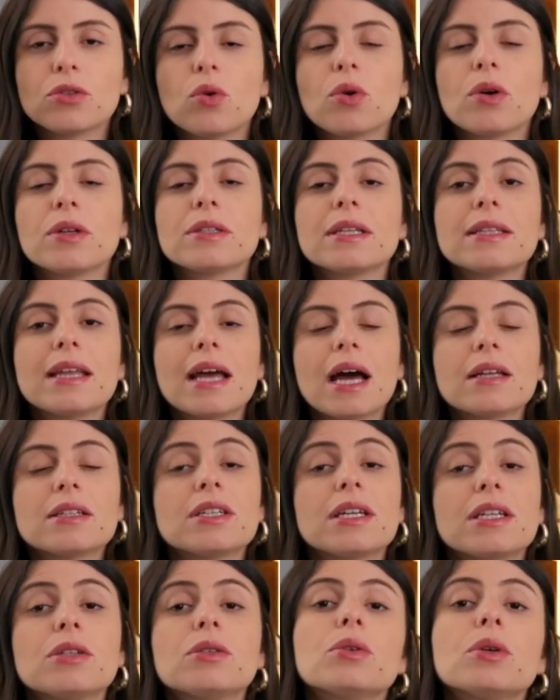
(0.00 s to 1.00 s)

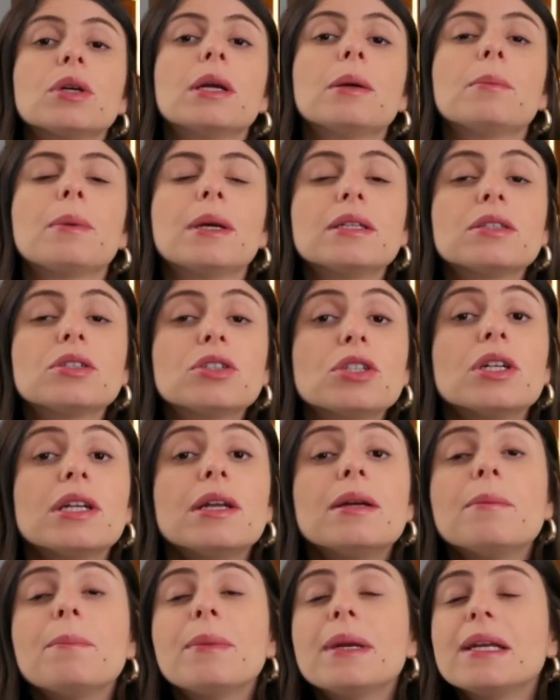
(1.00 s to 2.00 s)
orthodontic treatment
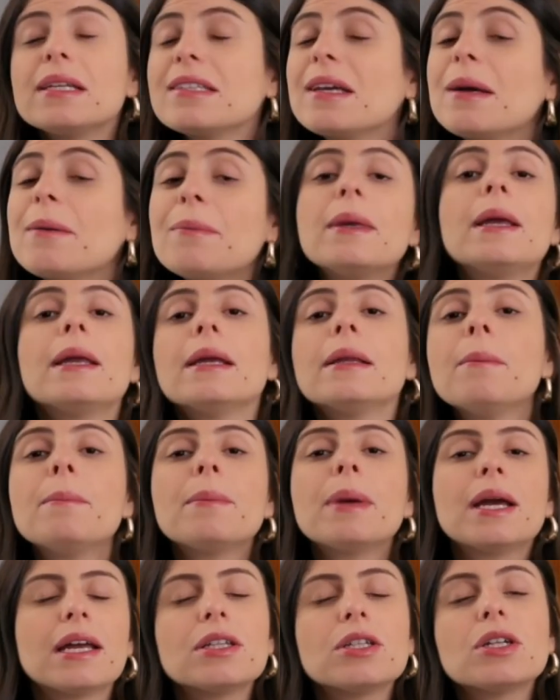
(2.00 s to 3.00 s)
shouldn't be something the
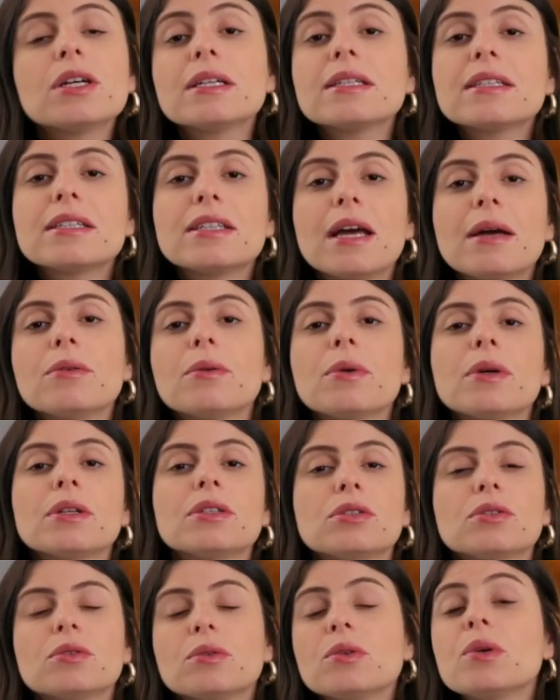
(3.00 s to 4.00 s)
patient
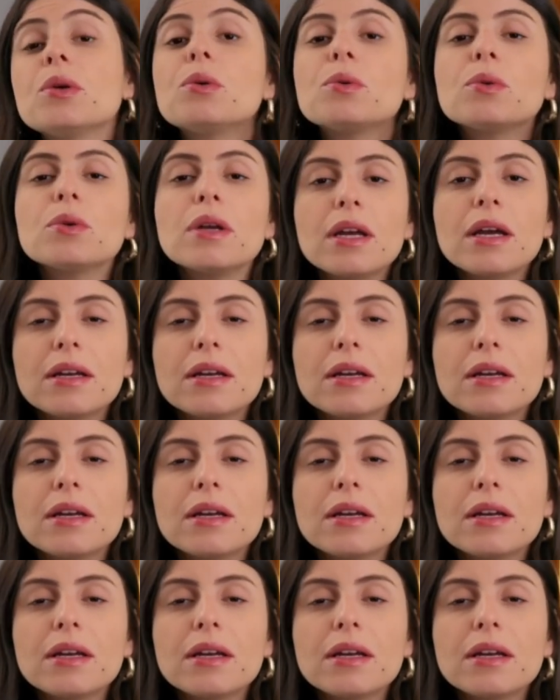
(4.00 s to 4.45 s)
suffers through.